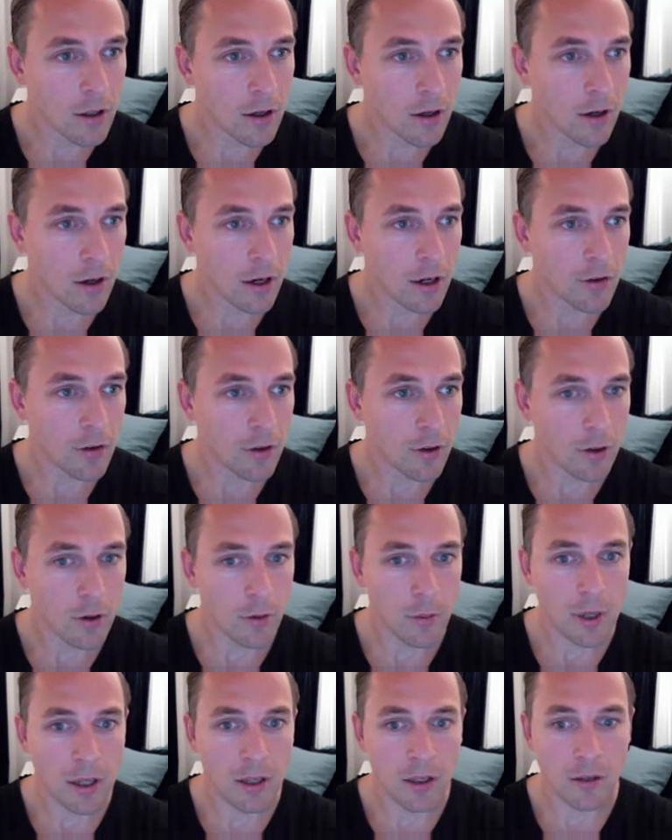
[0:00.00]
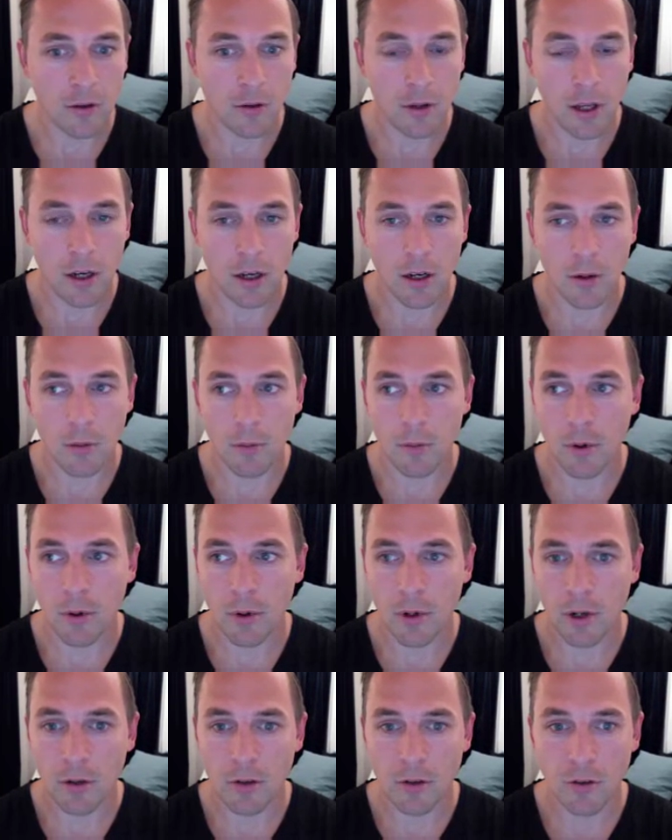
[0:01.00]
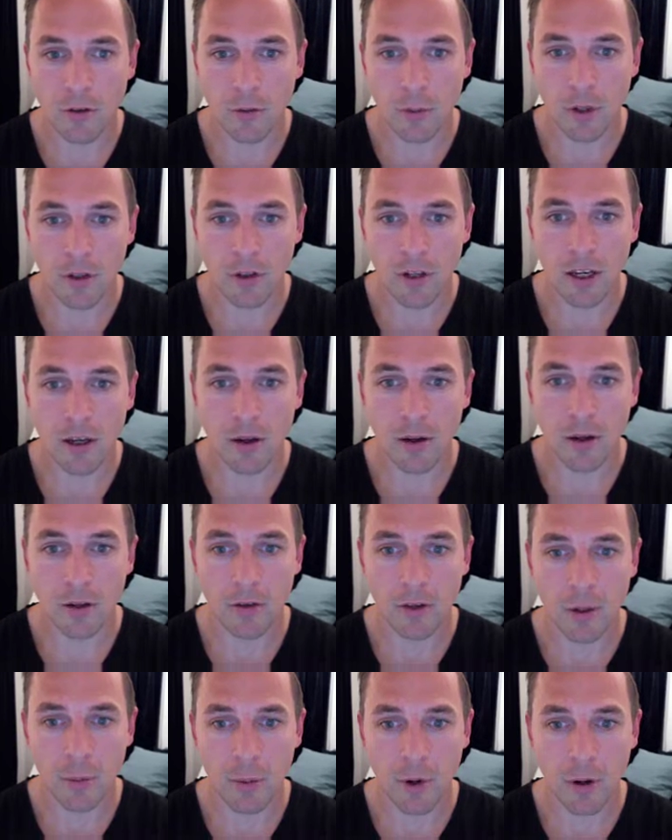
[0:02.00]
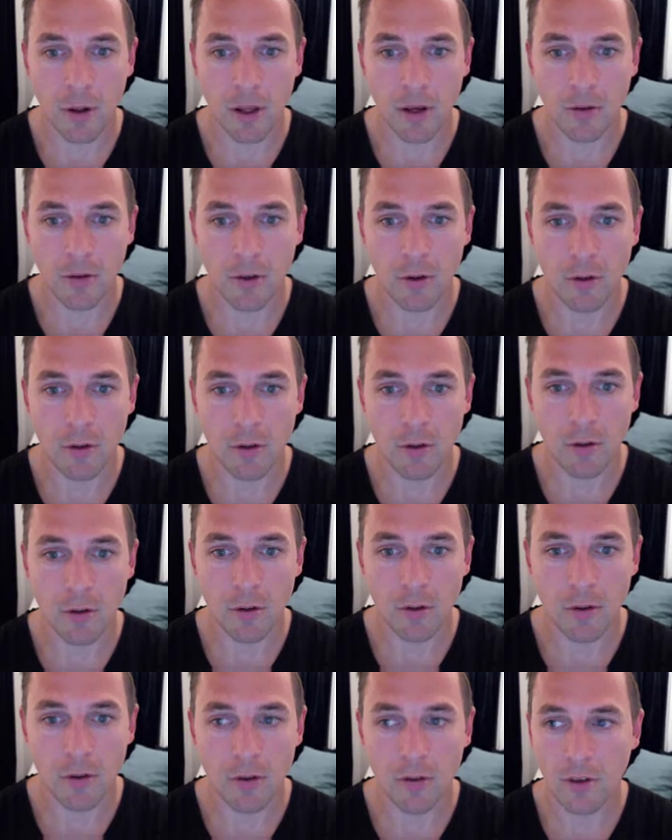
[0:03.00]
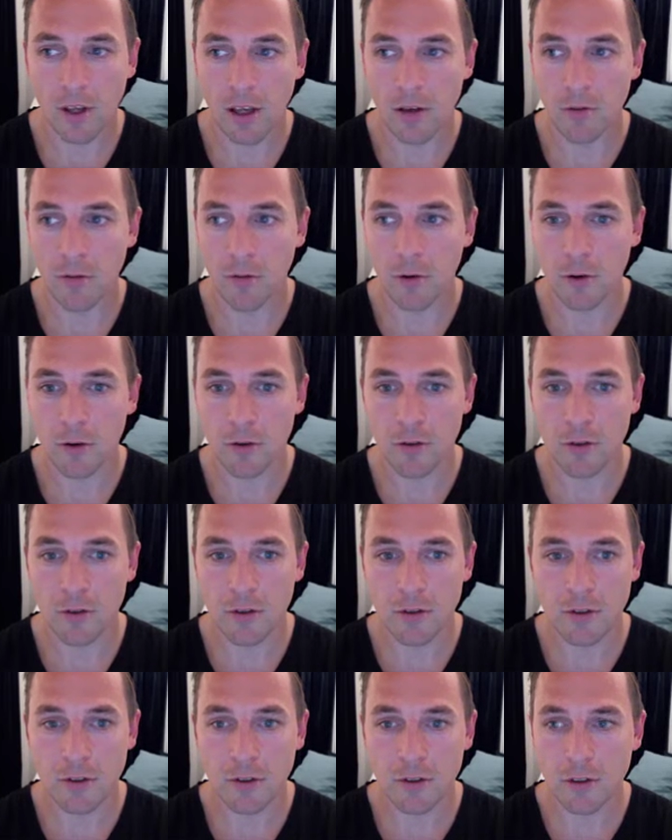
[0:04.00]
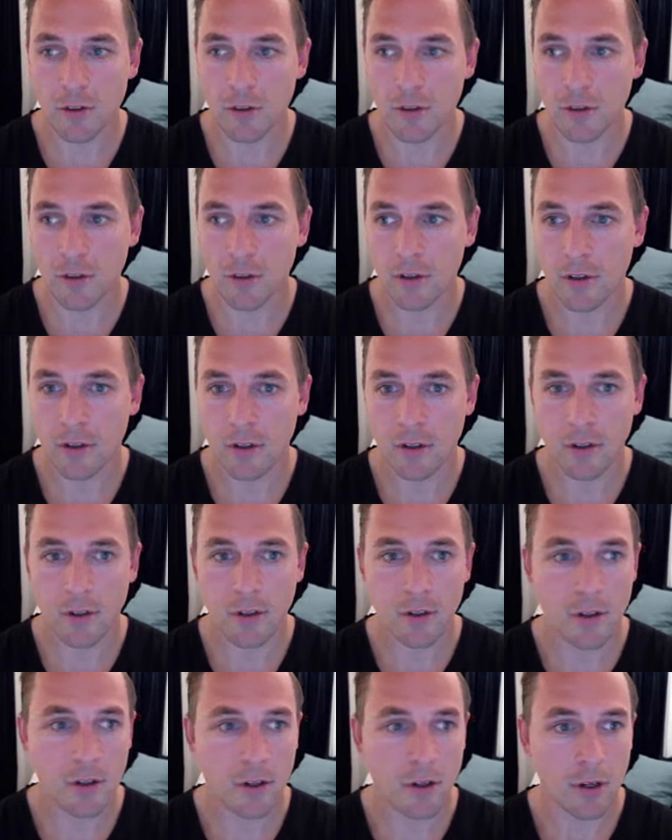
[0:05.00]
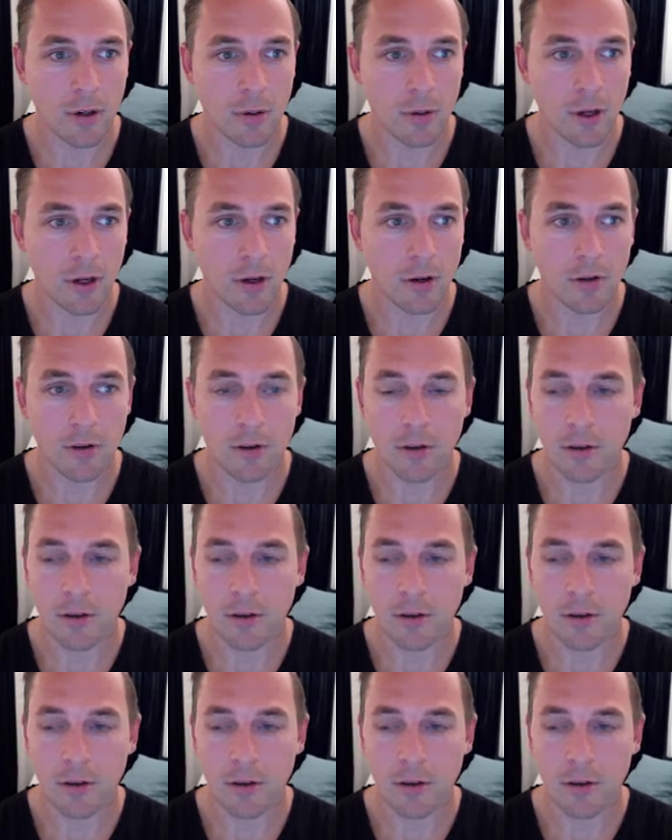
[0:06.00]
right, so go back into edit mode here just to make sure. Yeah, so I probably have to do save first. There we go.